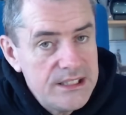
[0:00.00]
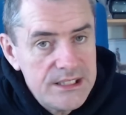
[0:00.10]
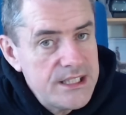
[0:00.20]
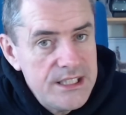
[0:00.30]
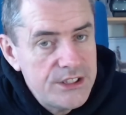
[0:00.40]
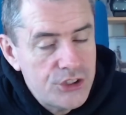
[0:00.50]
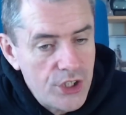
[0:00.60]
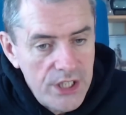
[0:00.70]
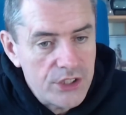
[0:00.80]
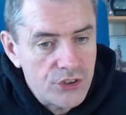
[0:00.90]
the need to
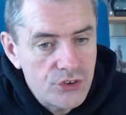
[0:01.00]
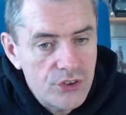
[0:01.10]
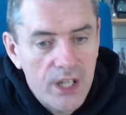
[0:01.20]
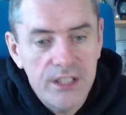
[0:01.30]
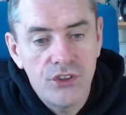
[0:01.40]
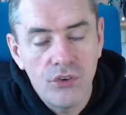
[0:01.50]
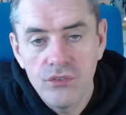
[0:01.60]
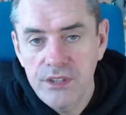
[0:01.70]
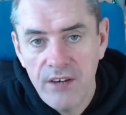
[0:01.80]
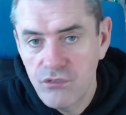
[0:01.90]
change and you
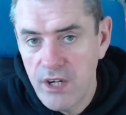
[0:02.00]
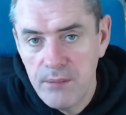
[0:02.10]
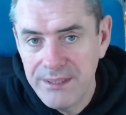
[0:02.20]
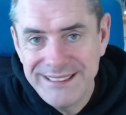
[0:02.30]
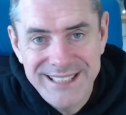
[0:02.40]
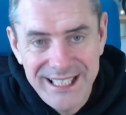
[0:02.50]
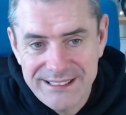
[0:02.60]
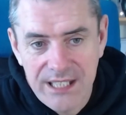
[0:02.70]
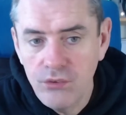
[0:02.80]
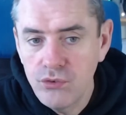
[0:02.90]
don't have great big
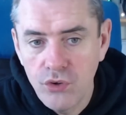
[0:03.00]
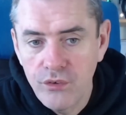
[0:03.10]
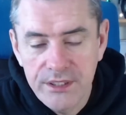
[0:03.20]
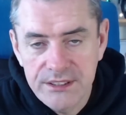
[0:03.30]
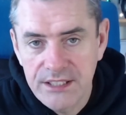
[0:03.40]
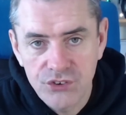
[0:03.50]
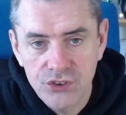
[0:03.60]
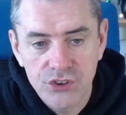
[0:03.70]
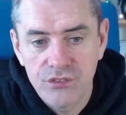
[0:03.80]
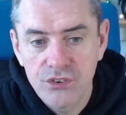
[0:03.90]
debts, outgoings and that sort of
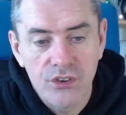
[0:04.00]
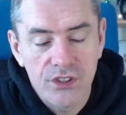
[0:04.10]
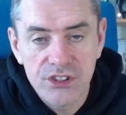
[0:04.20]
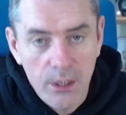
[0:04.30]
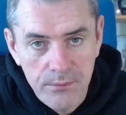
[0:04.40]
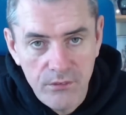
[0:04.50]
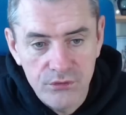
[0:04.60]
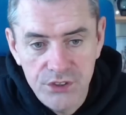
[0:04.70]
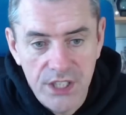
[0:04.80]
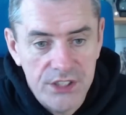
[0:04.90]
stuff is going to stop you from
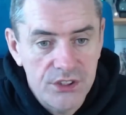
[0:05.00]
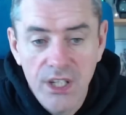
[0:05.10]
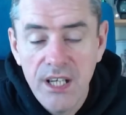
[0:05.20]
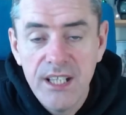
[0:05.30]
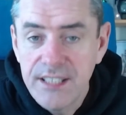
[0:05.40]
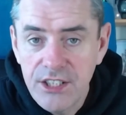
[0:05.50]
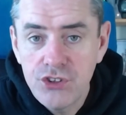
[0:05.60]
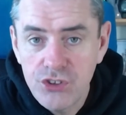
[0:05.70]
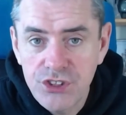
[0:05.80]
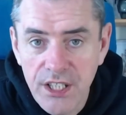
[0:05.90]
changing, then you
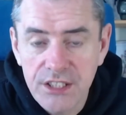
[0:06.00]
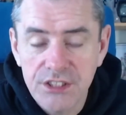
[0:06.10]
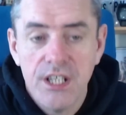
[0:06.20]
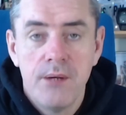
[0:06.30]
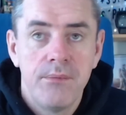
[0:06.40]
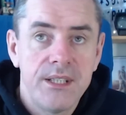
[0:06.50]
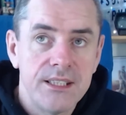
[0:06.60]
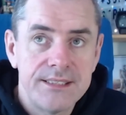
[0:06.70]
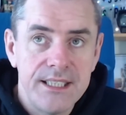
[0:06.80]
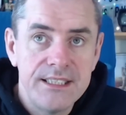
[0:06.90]
should change,
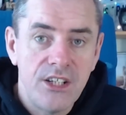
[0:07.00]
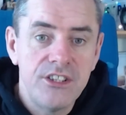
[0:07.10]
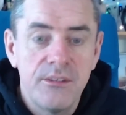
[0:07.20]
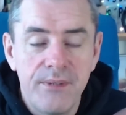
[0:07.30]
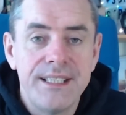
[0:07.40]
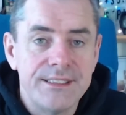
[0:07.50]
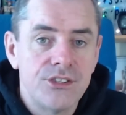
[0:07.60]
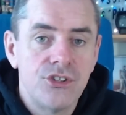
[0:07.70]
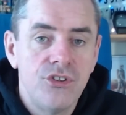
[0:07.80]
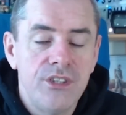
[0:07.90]
because it's on your mind.
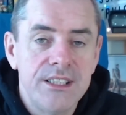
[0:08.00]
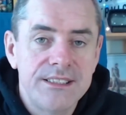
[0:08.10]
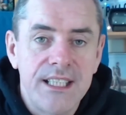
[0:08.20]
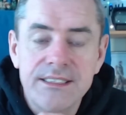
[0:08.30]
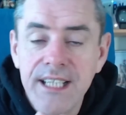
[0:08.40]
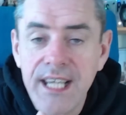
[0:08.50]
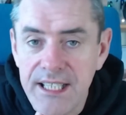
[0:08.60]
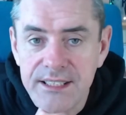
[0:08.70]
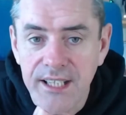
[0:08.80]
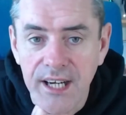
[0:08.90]
You'll start to
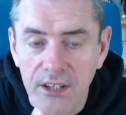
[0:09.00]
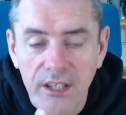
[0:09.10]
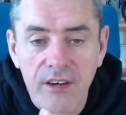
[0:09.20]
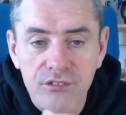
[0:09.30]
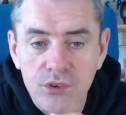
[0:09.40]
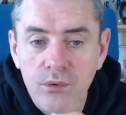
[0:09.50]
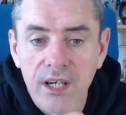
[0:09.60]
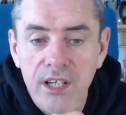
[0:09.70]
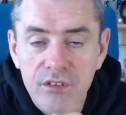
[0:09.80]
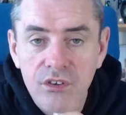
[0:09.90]
hate the car after a
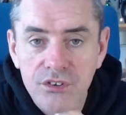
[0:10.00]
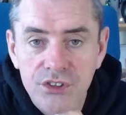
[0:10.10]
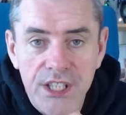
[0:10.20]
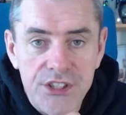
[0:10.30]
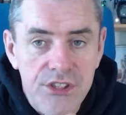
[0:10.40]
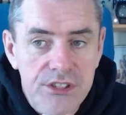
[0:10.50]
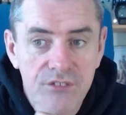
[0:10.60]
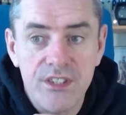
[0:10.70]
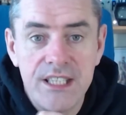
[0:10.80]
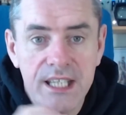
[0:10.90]
while if you don't change it. If
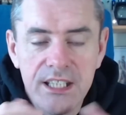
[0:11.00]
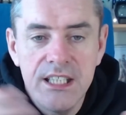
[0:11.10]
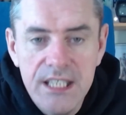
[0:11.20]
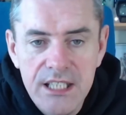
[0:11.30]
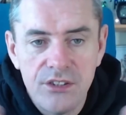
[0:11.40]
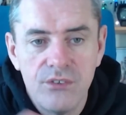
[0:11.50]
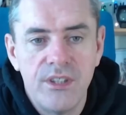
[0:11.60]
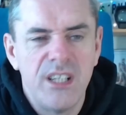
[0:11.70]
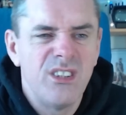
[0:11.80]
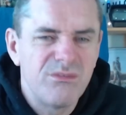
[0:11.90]
you think you need to,
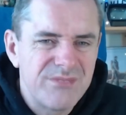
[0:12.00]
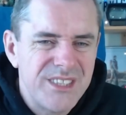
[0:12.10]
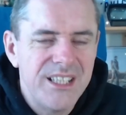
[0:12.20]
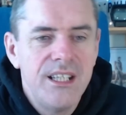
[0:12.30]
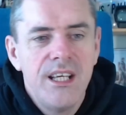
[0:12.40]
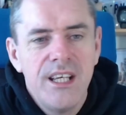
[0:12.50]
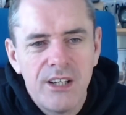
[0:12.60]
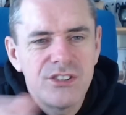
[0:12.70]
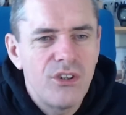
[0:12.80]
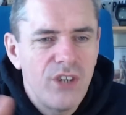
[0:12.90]
then you go, I
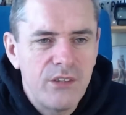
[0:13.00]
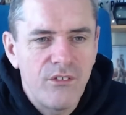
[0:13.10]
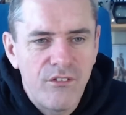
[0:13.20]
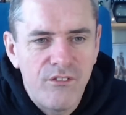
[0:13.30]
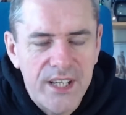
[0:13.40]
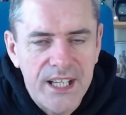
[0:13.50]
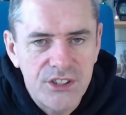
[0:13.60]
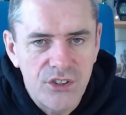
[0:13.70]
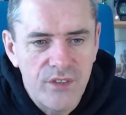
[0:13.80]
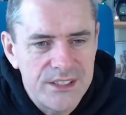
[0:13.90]
just hold on to it for
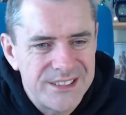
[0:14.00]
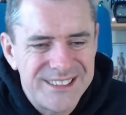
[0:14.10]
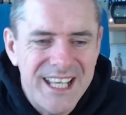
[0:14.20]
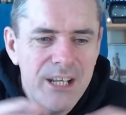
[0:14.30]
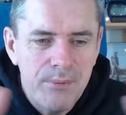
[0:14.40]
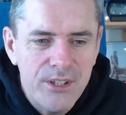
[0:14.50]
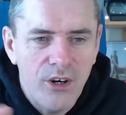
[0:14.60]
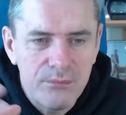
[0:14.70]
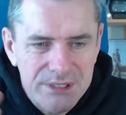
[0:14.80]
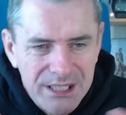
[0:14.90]
financial reasons. Then it
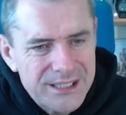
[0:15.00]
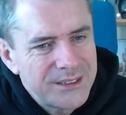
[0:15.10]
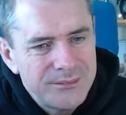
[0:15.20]
becomes like,